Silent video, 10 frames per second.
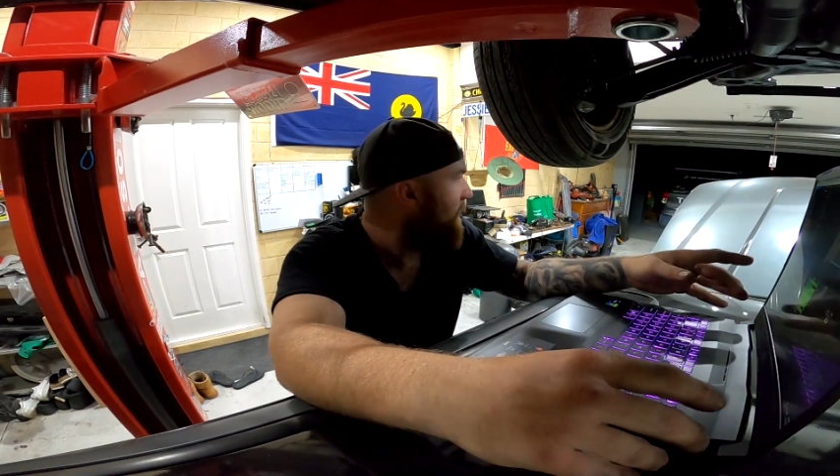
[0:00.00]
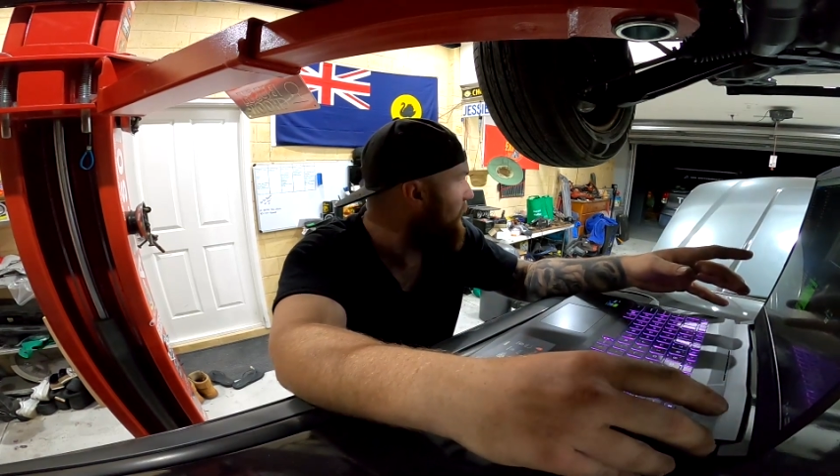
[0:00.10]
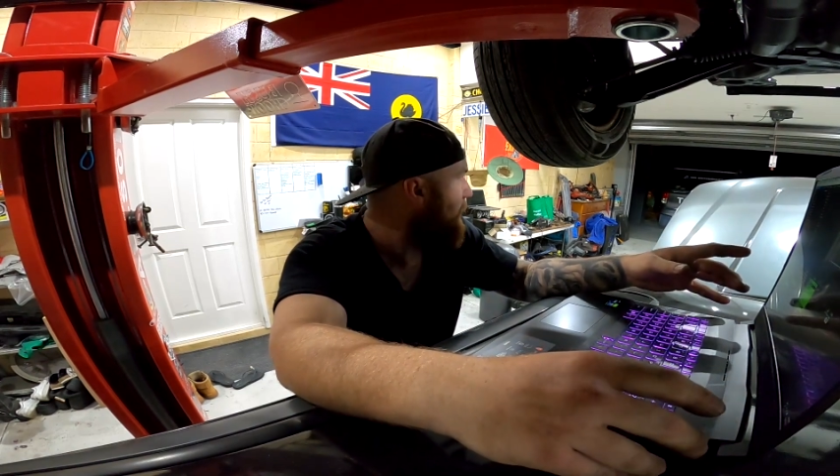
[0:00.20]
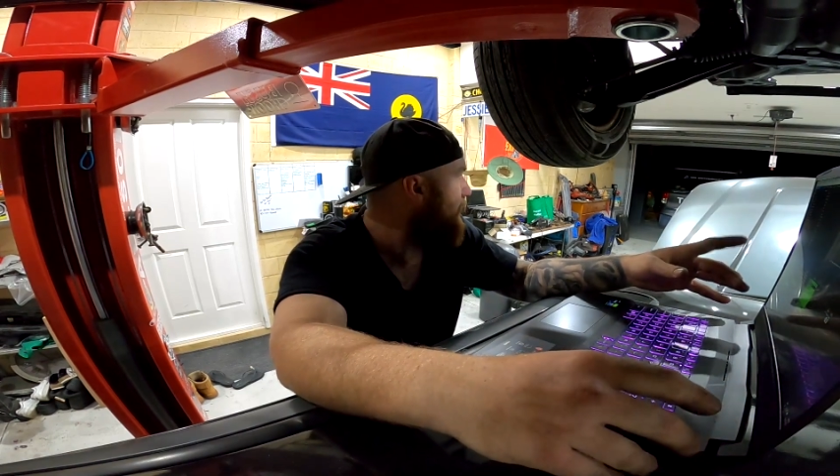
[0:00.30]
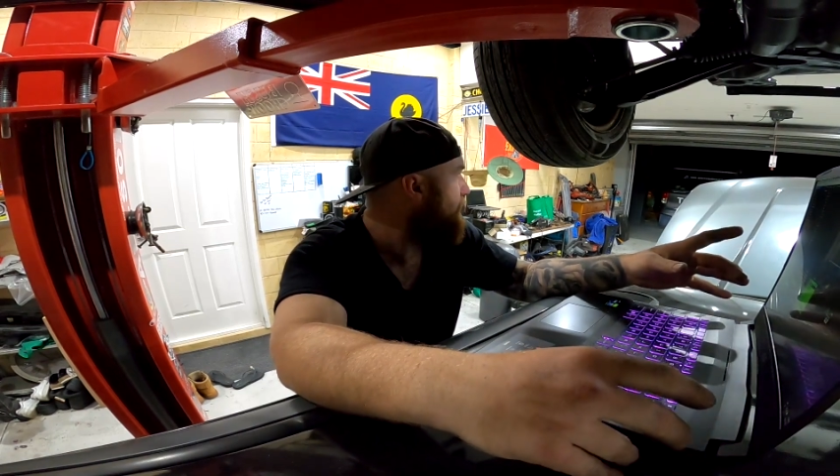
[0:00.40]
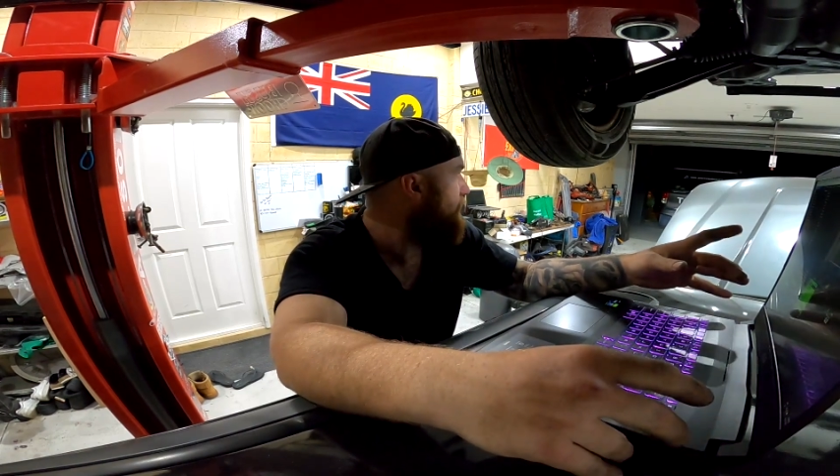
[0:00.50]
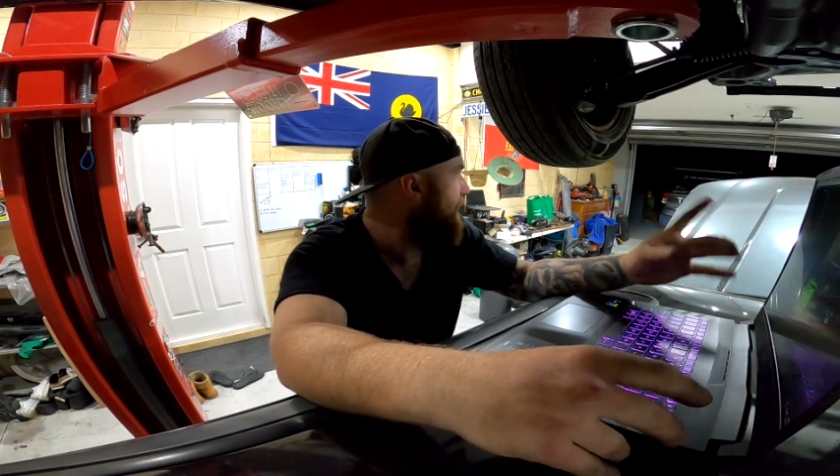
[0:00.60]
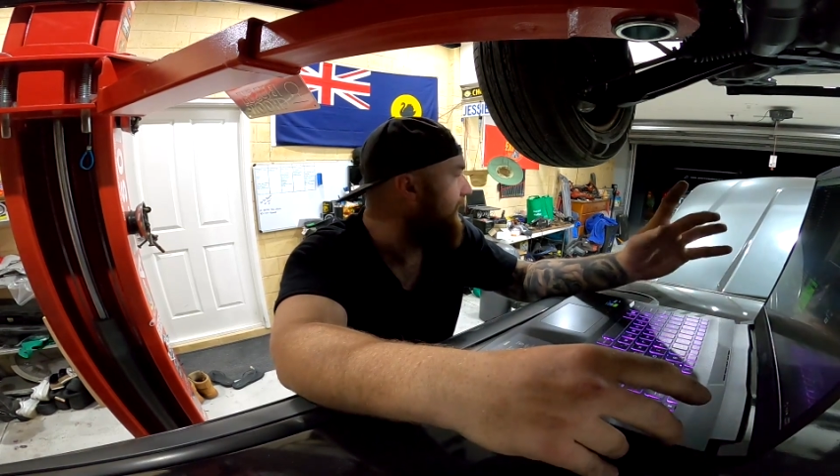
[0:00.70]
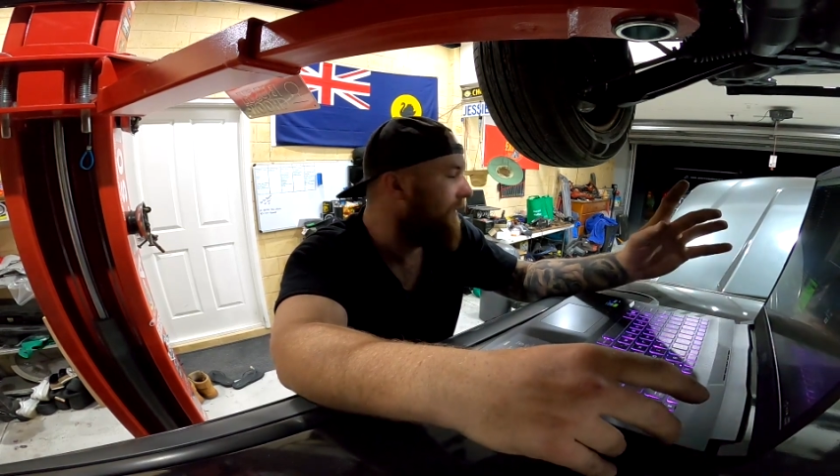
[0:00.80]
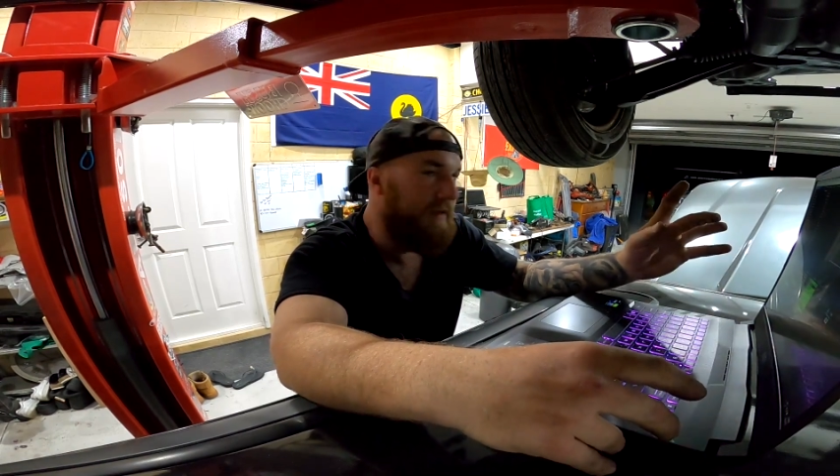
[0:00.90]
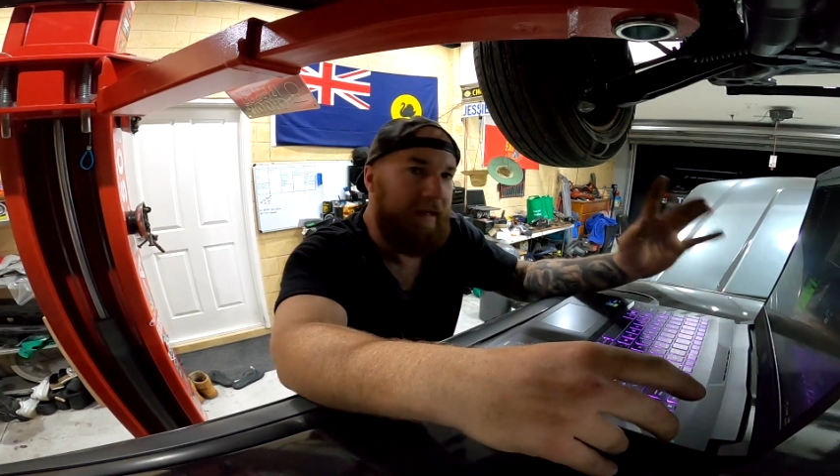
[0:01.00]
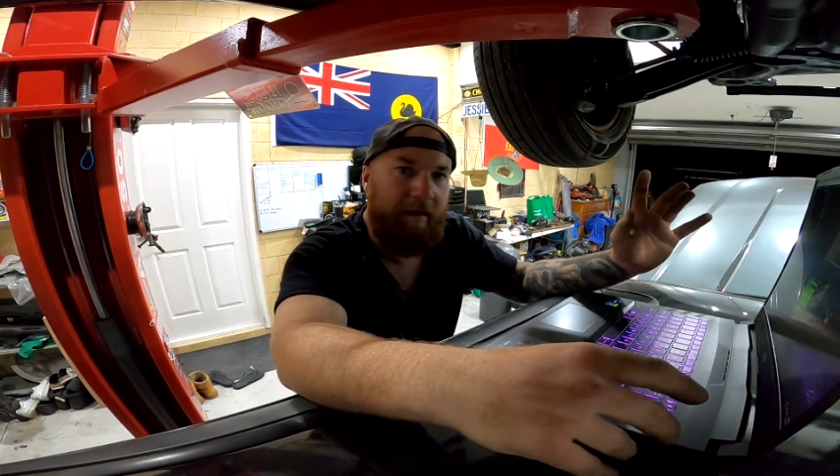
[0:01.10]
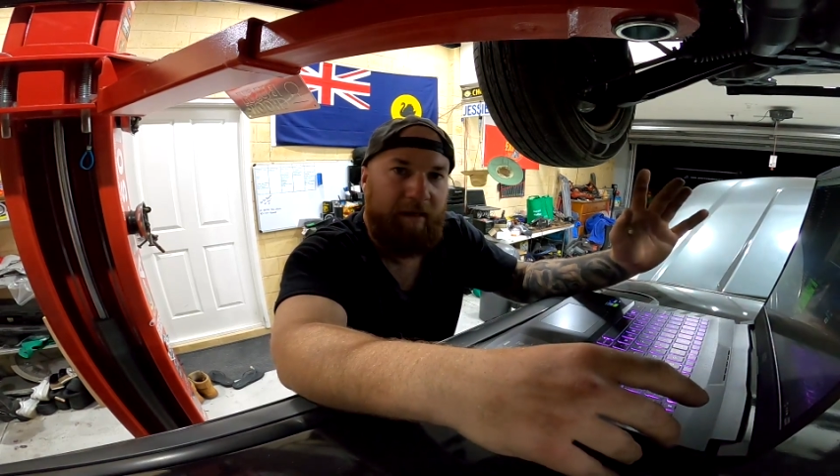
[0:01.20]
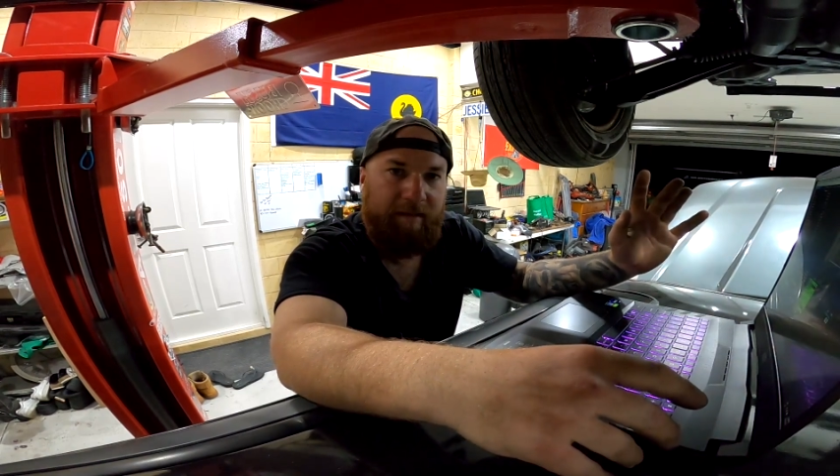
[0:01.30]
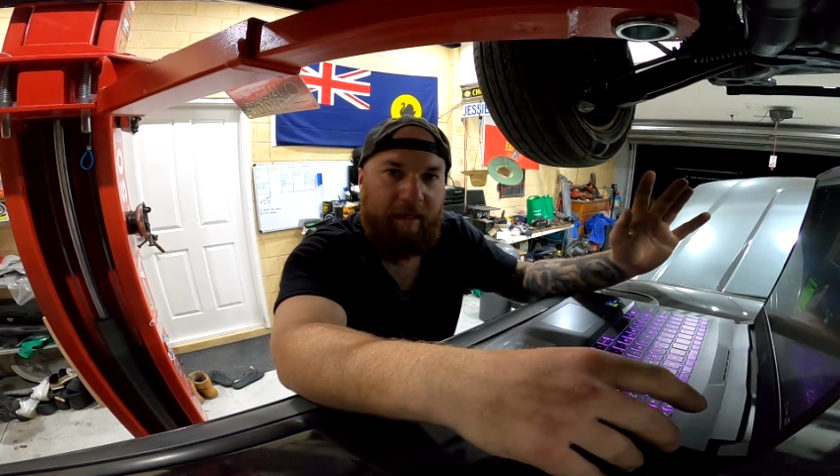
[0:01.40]
I'm not gonna go drive out
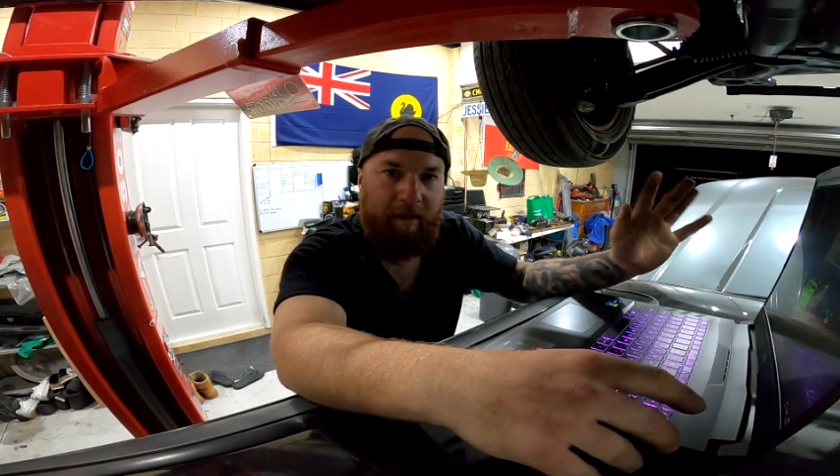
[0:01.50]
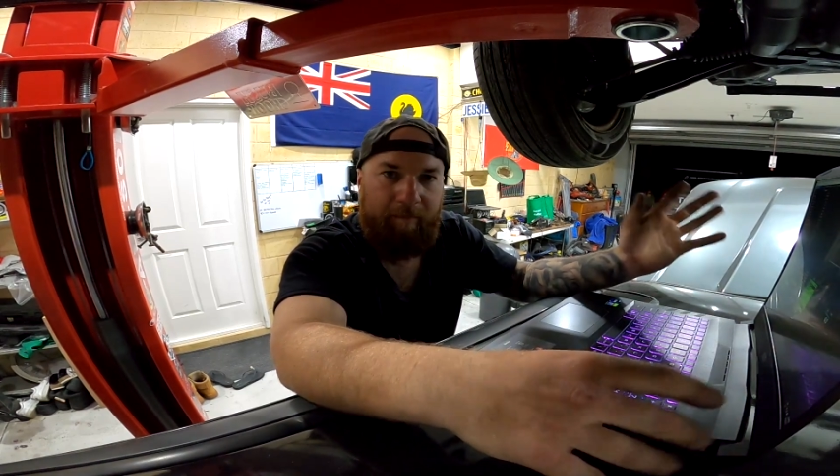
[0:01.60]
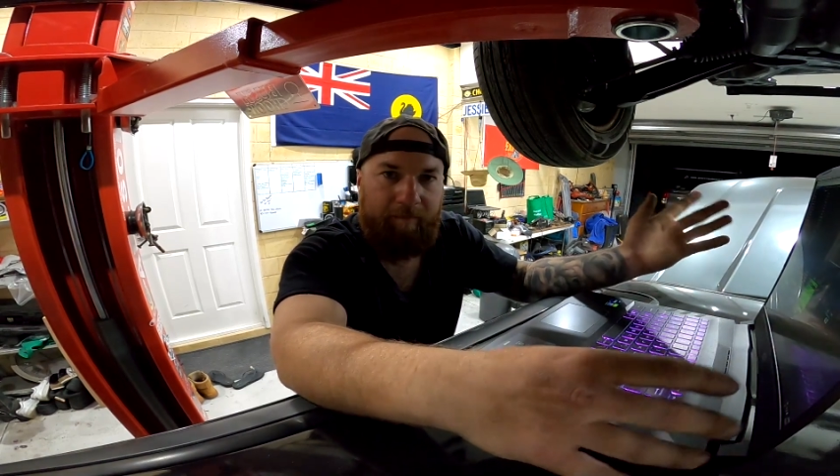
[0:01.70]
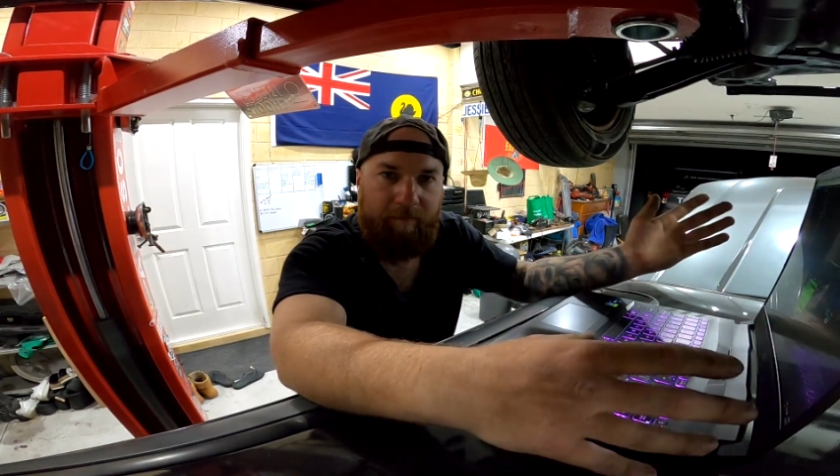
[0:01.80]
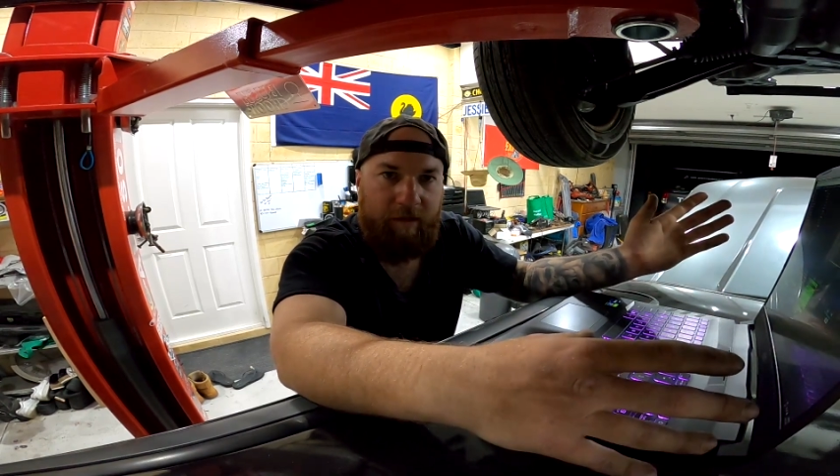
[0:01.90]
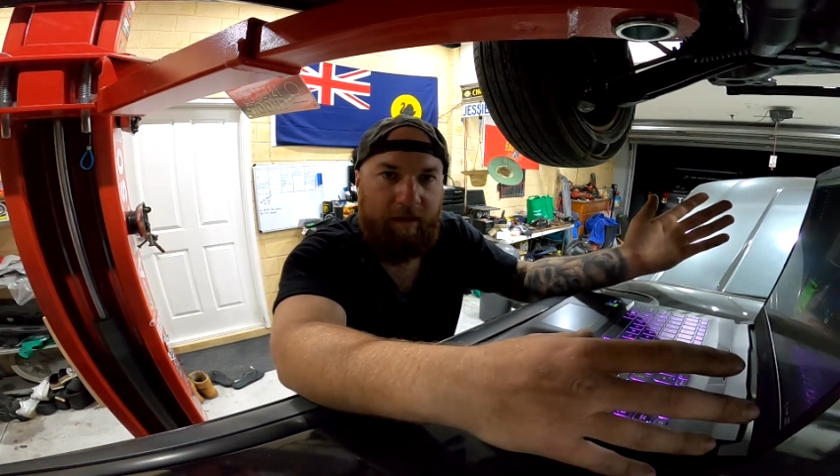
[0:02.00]
there because you